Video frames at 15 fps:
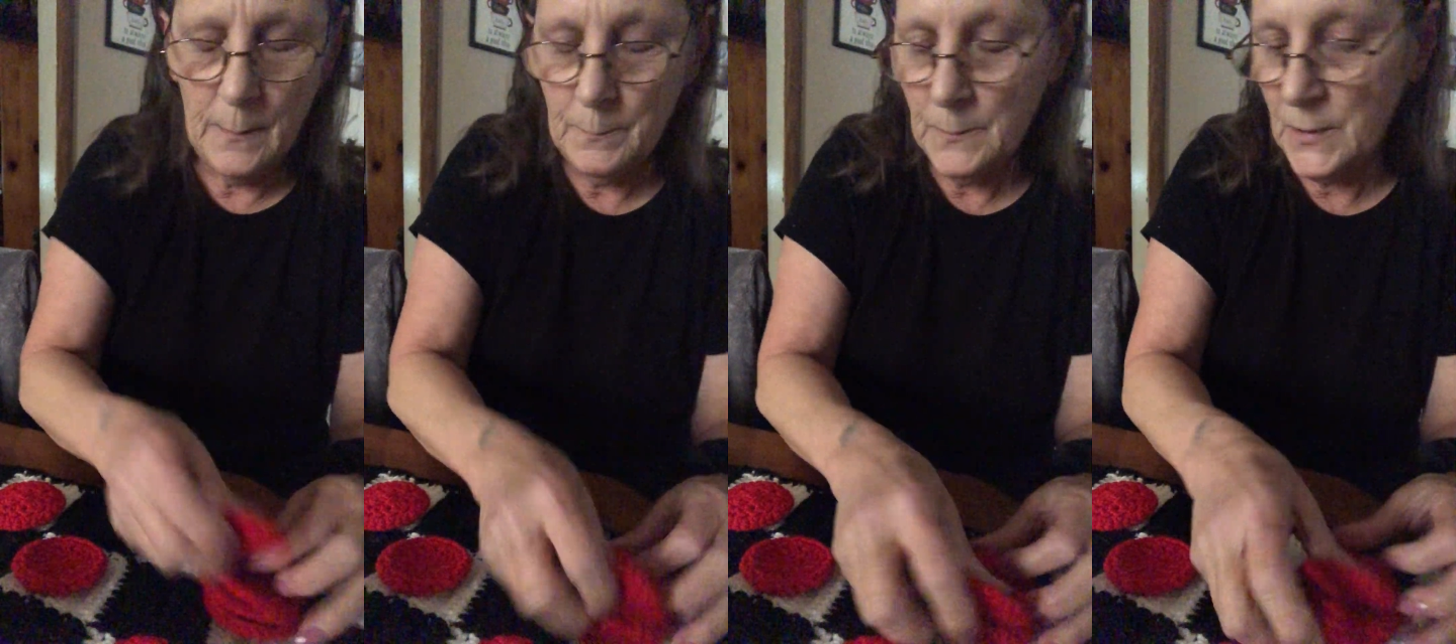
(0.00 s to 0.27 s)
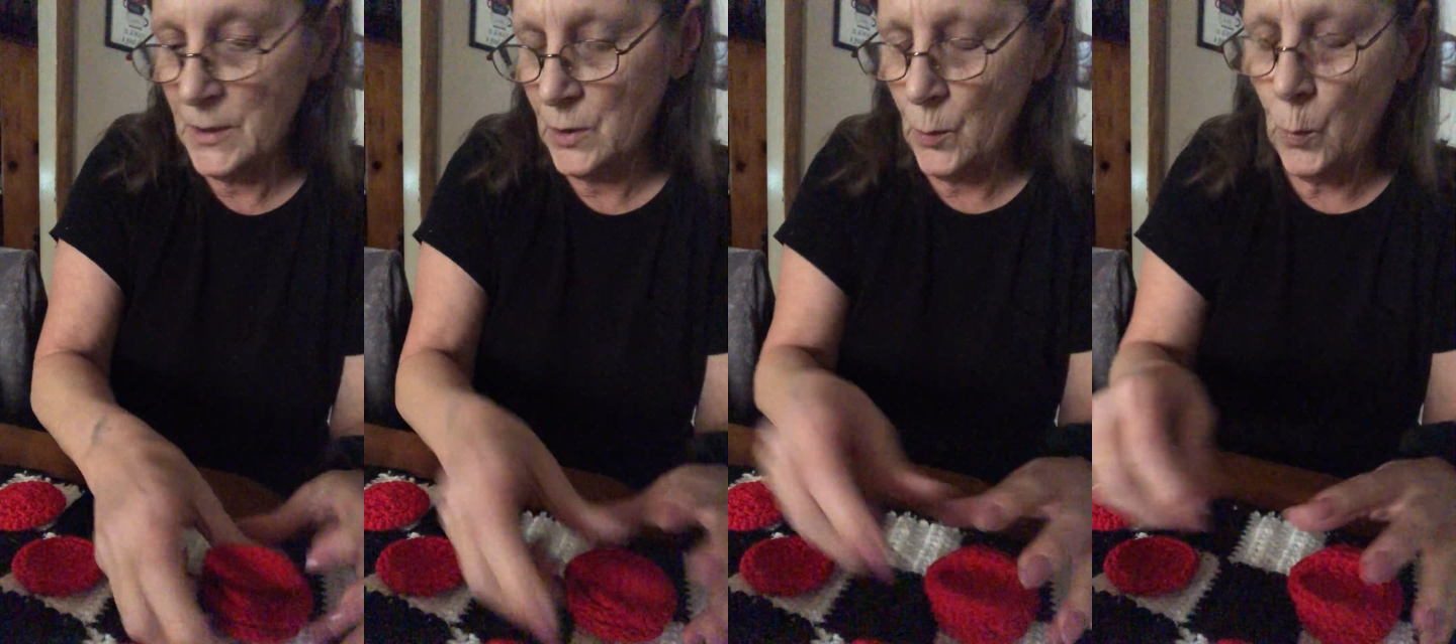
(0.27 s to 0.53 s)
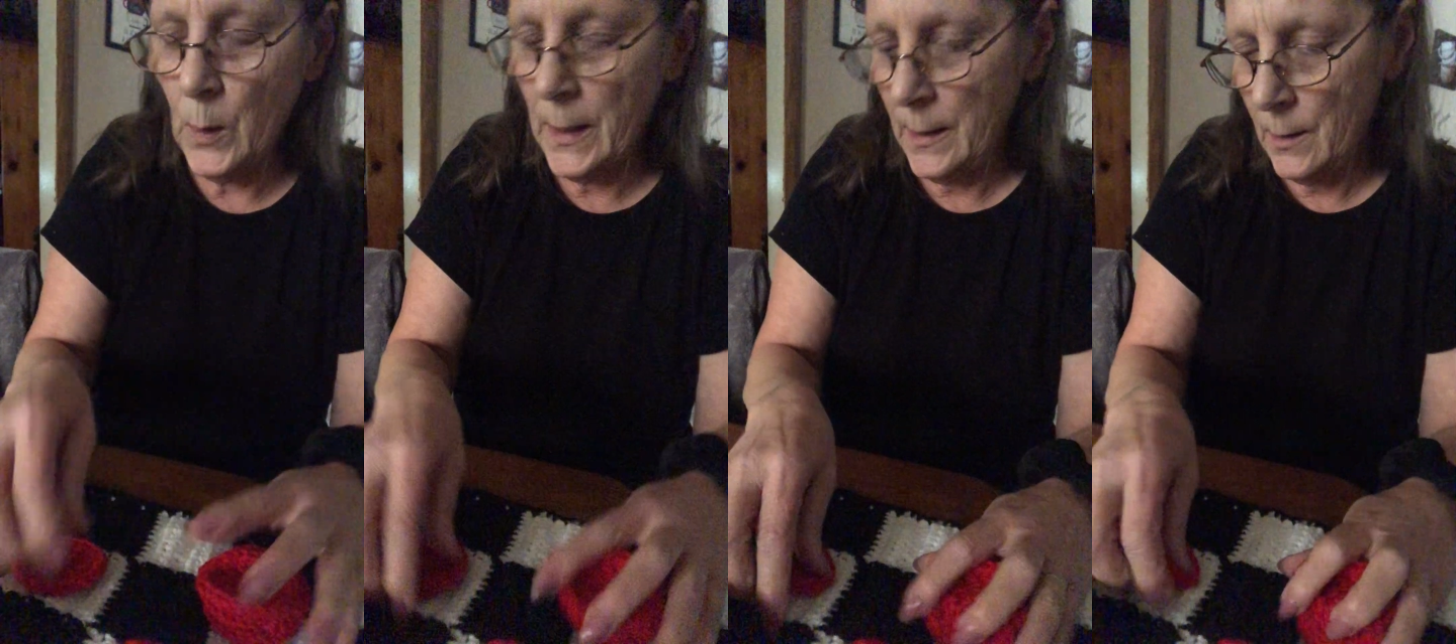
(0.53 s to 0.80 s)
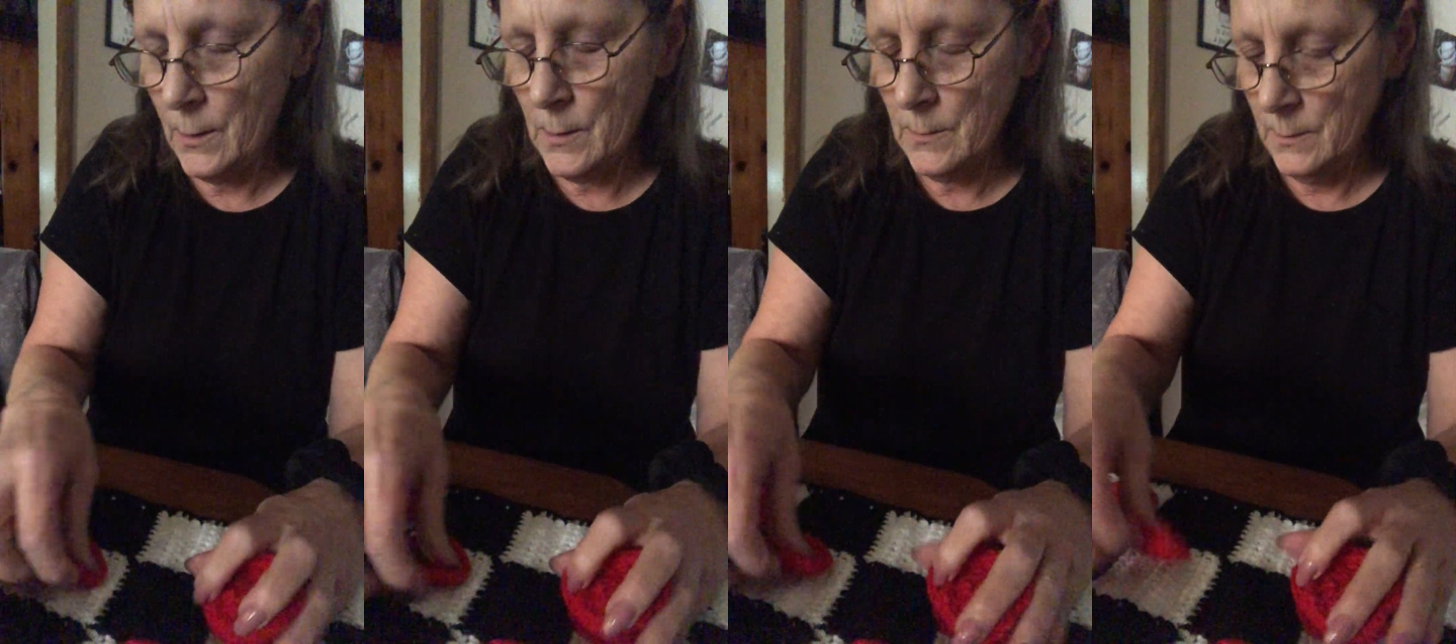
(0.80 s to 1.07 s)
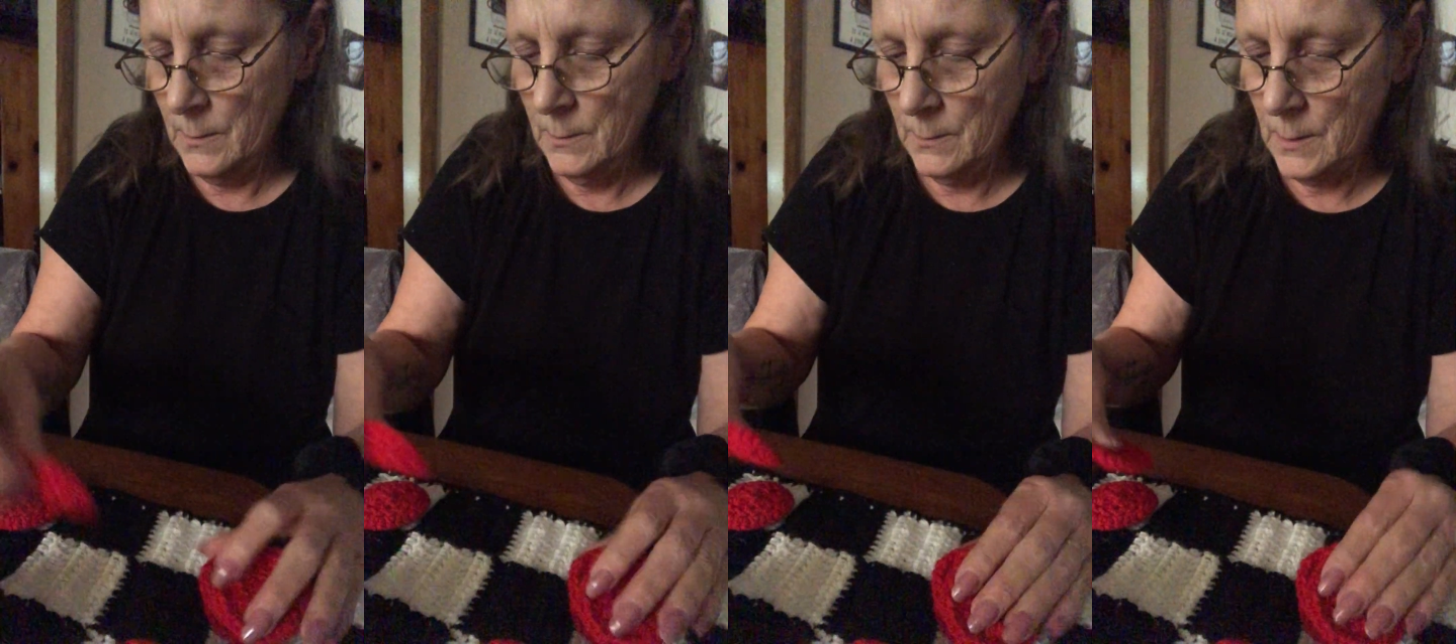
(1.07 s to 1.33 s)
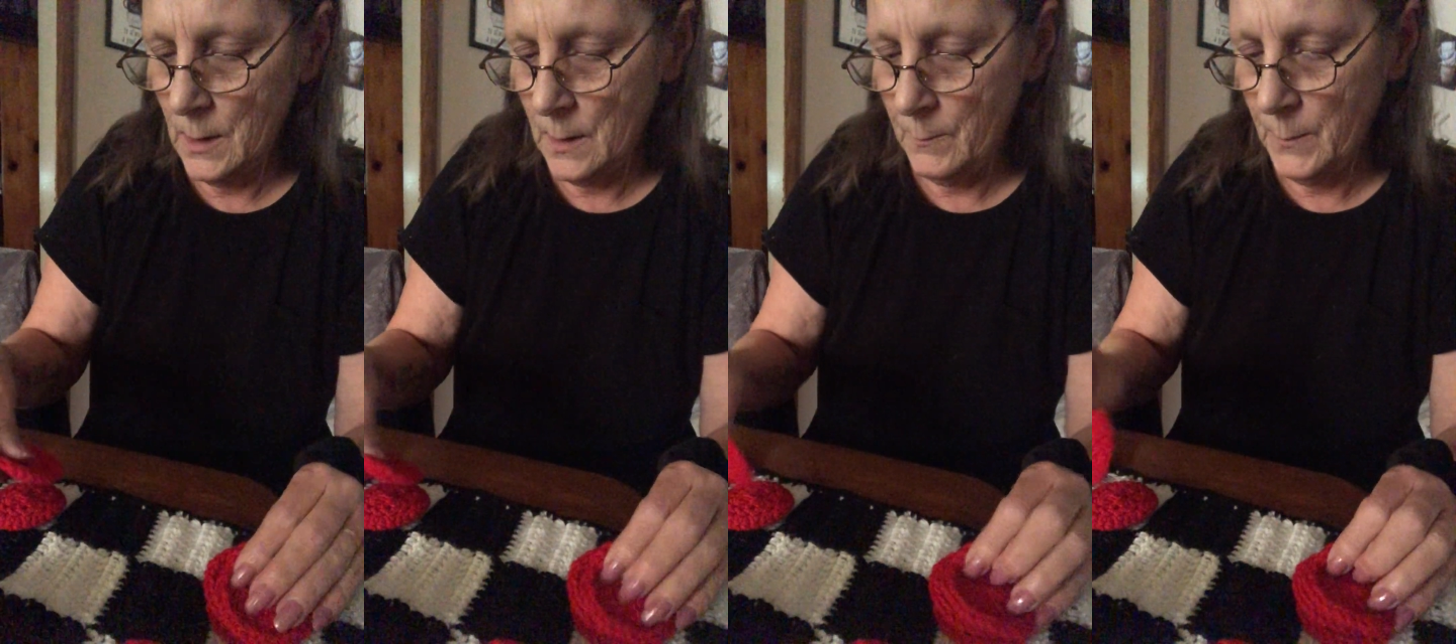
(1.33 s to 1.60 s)
square.
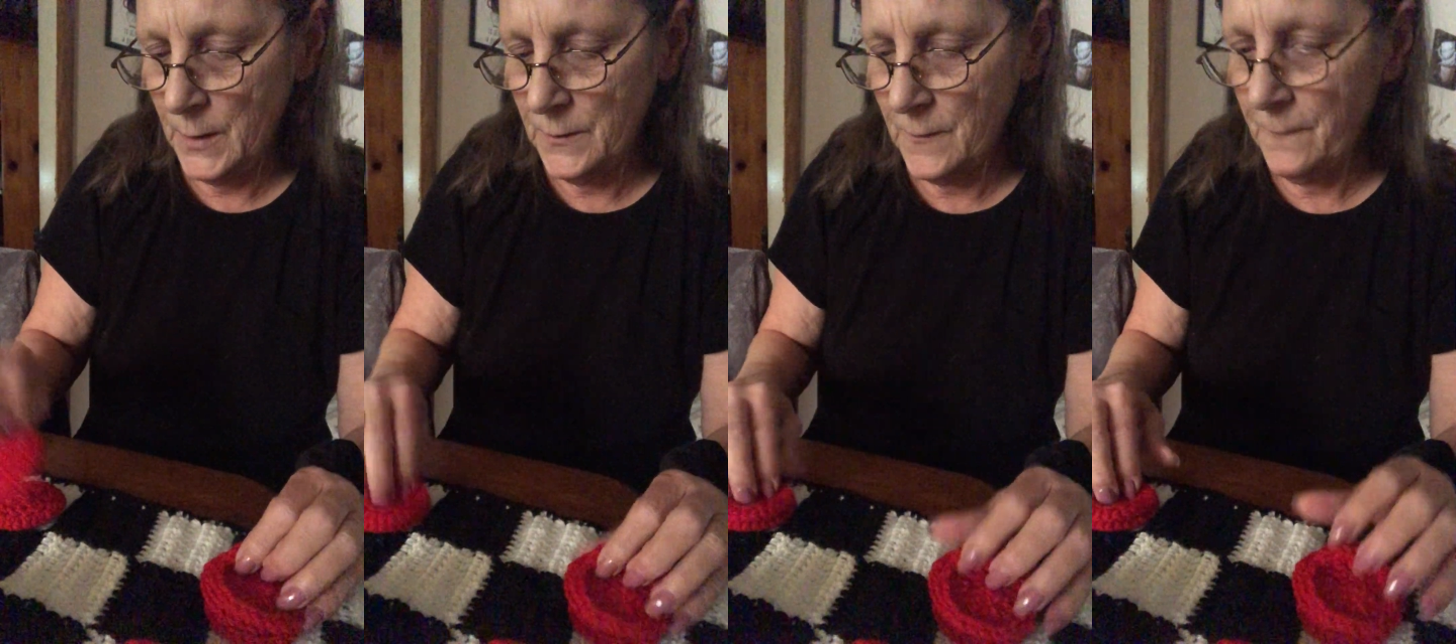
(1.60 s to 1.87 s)
But the